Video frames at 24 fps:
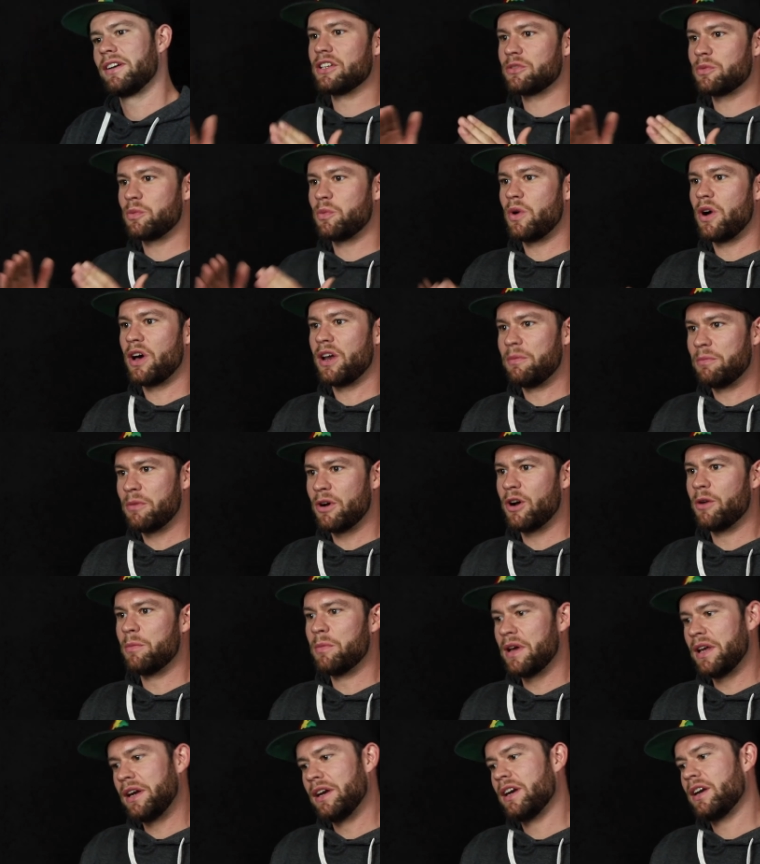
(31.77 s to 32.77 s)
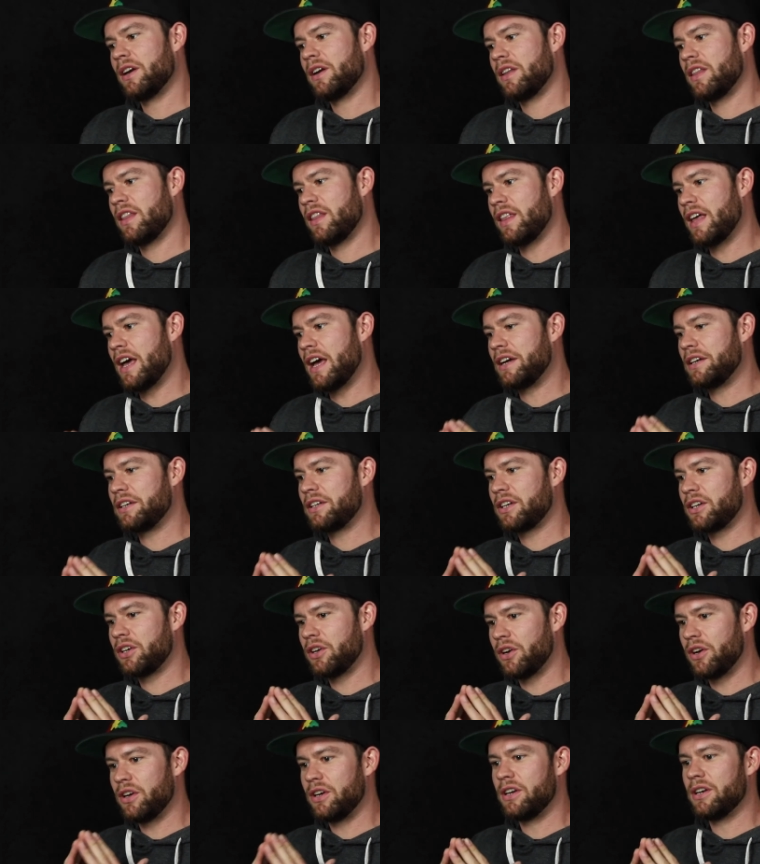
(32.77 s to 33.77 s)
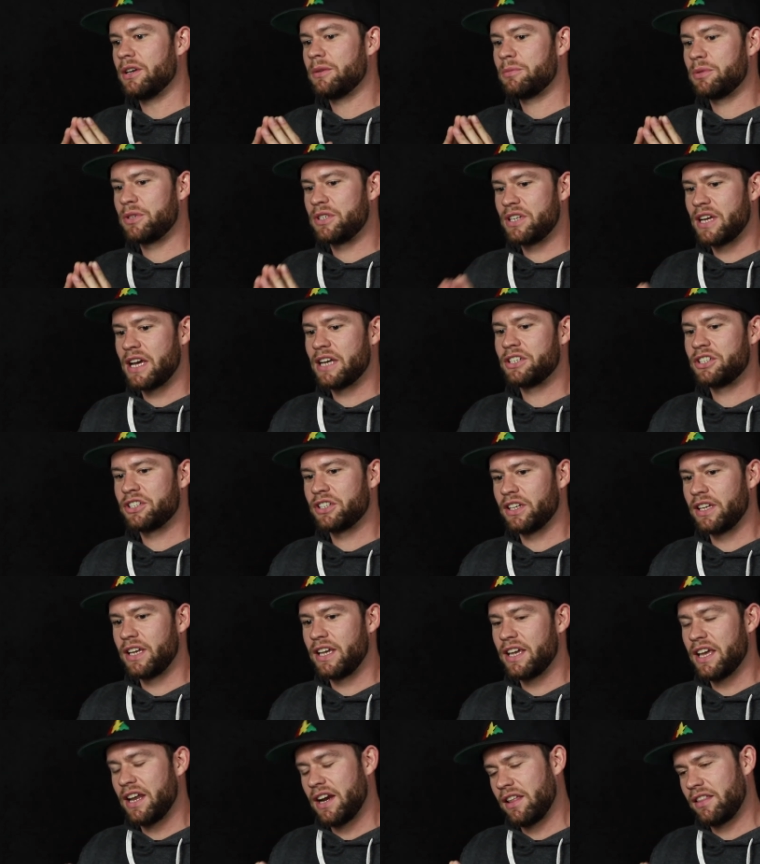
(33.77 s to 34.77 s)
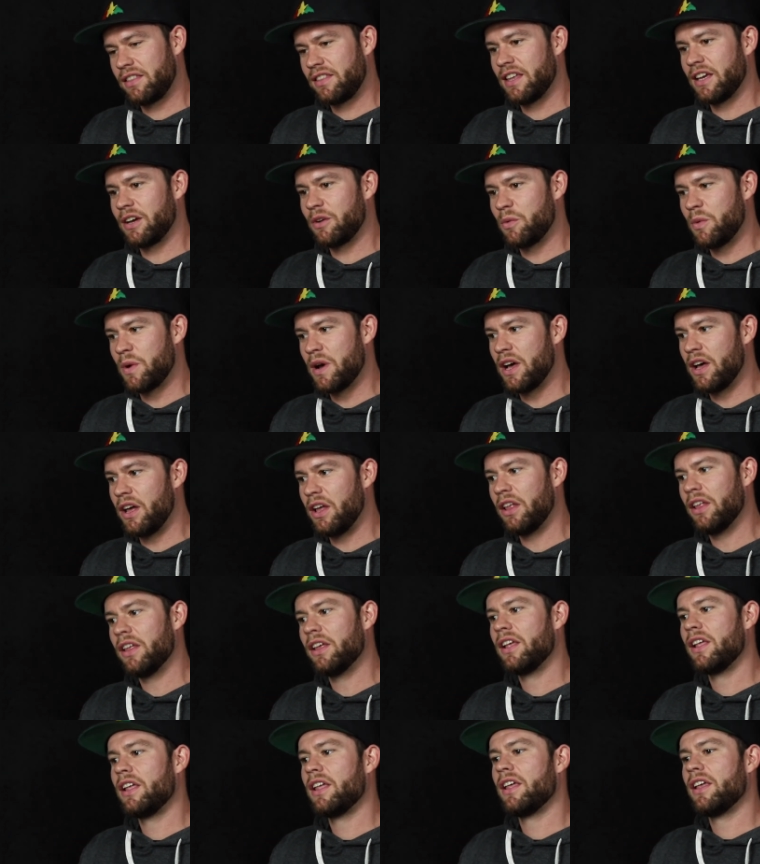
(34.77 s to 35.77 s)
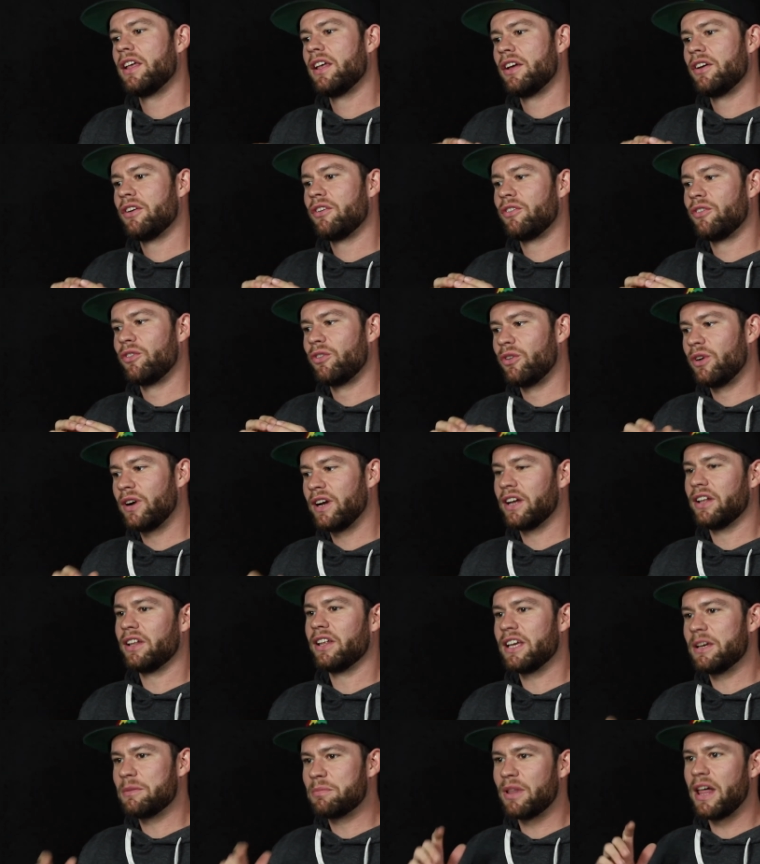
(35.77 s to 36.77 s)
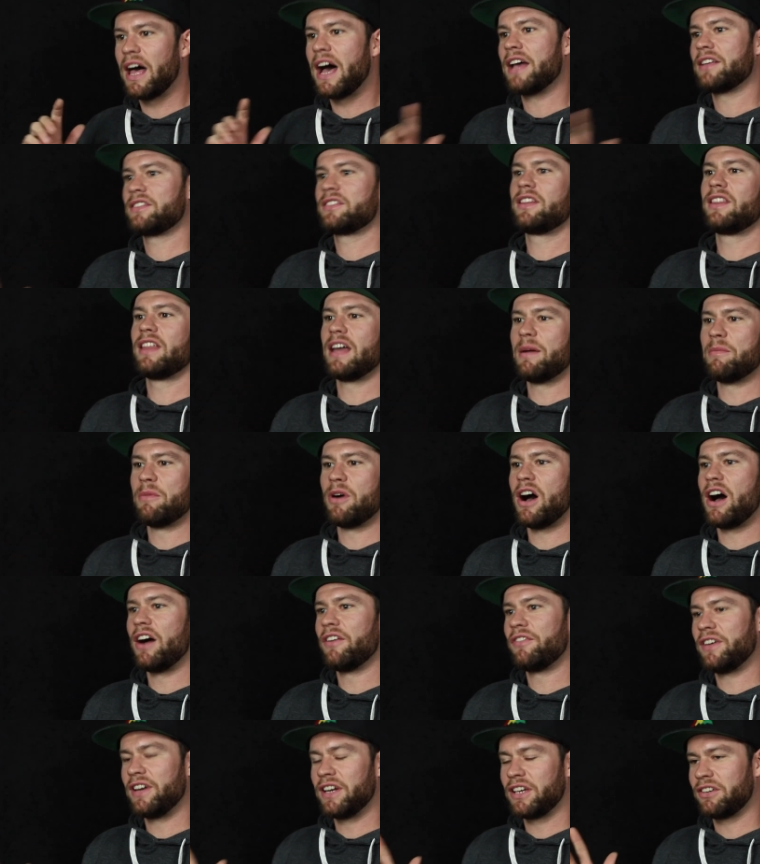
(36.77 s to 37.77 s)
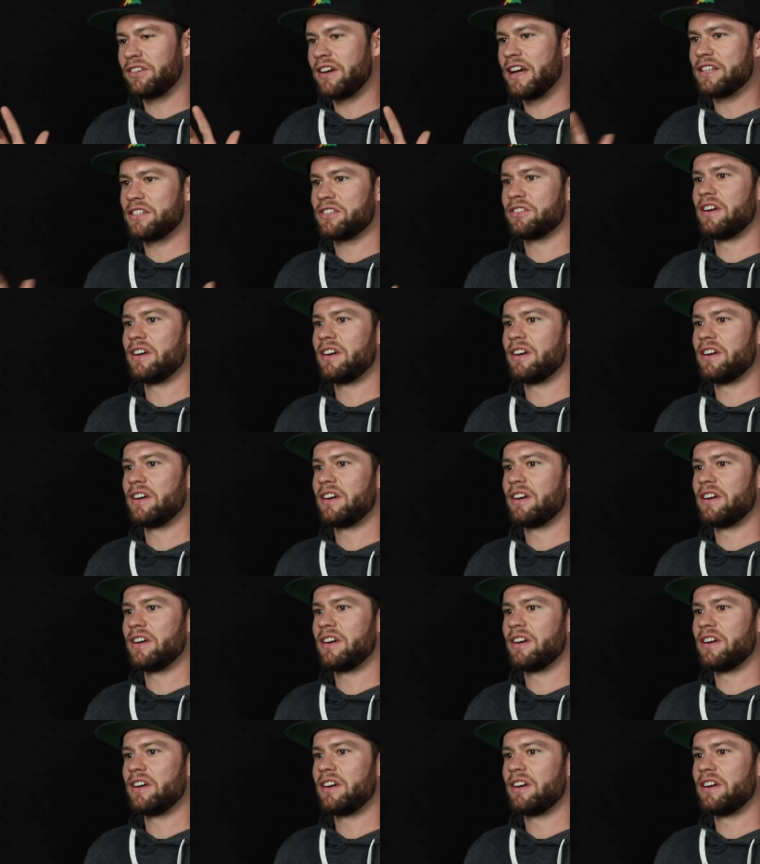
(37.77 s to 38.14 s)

This one moment that could potentially, and I think will, really blast them off in a great